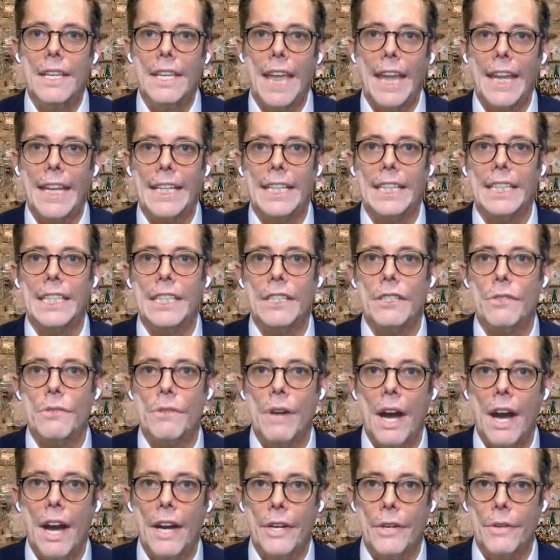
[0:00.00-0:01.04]
likely
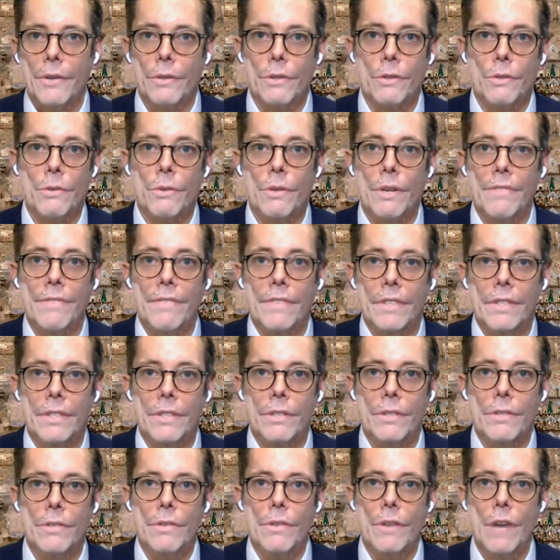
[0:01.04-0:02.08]
to hire or
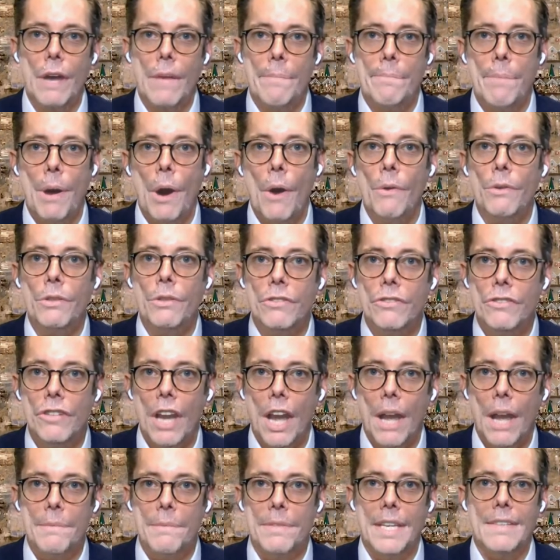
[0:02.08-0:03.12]
to post
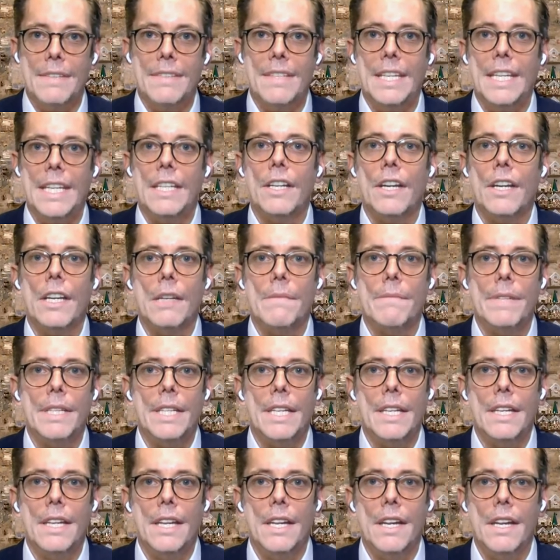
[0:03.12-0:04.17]
jobs as the
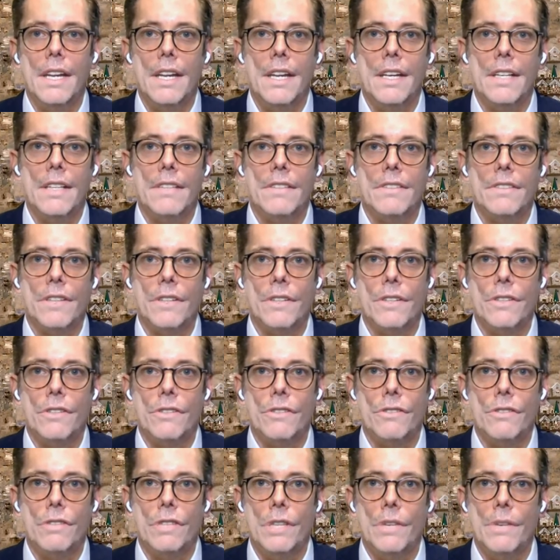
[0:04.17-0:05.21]
economy started to
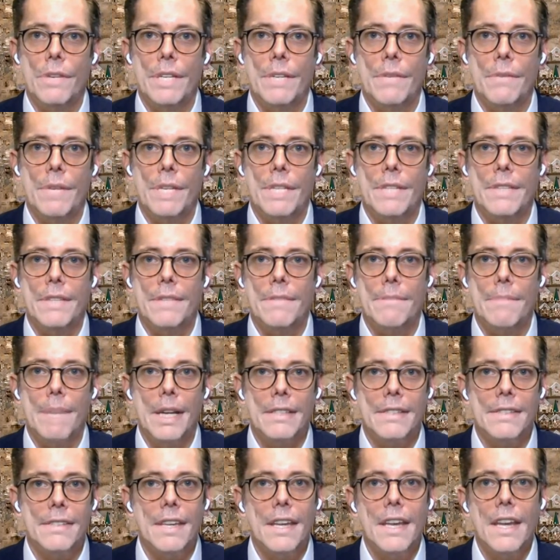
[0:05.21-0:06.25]
slow in recent
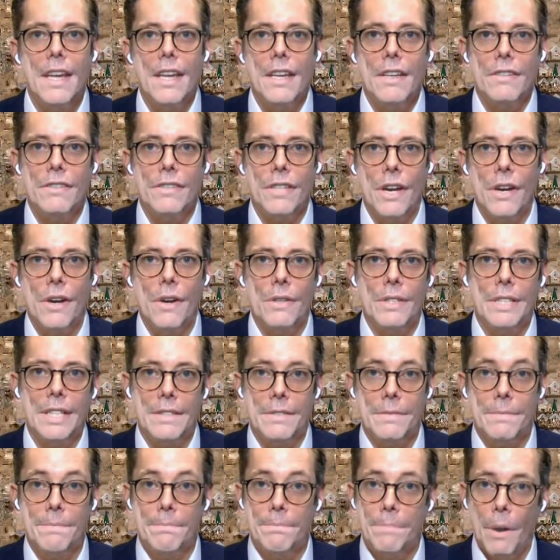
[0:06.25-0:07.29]
months. So
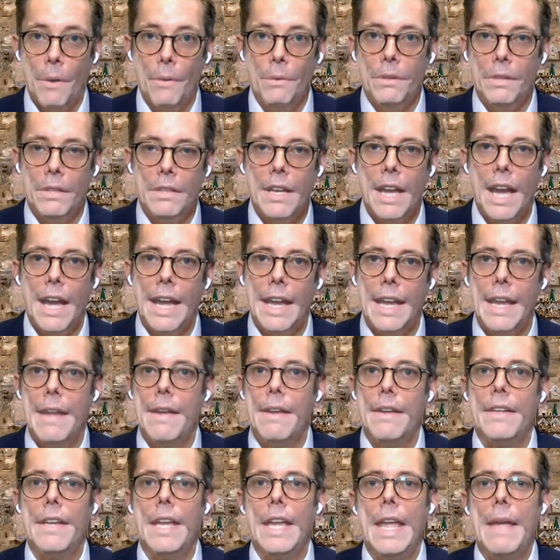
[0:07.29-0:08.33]
there's both
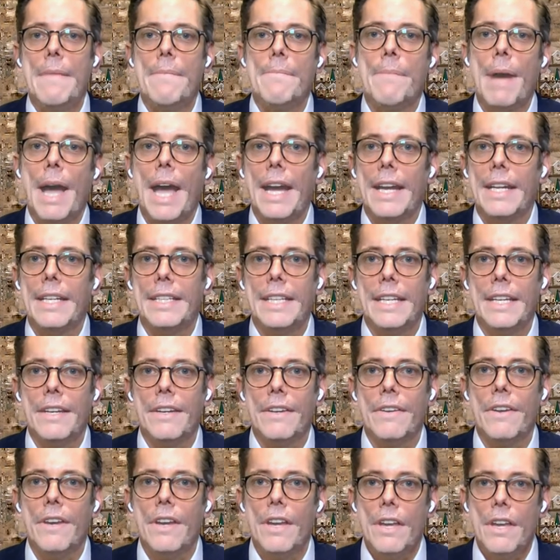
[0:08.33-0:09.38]
impact
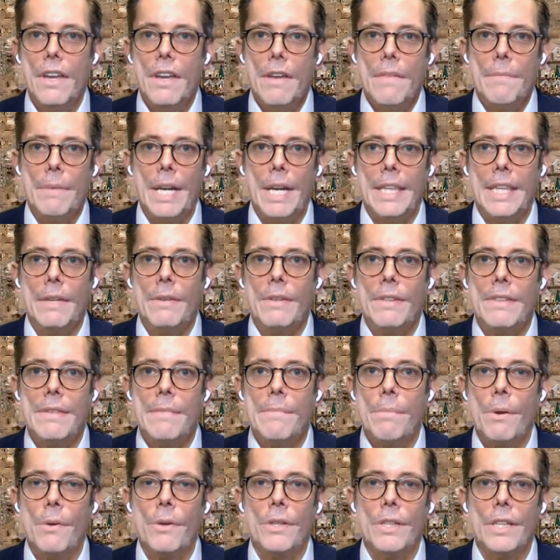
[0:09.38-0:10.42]
there. But I think what's
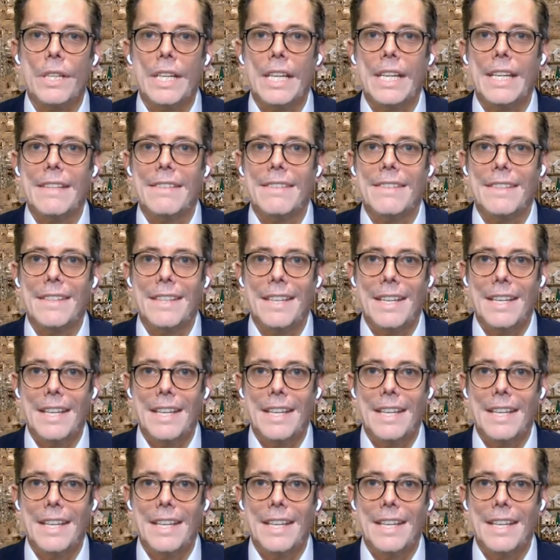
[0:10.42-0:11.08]
important is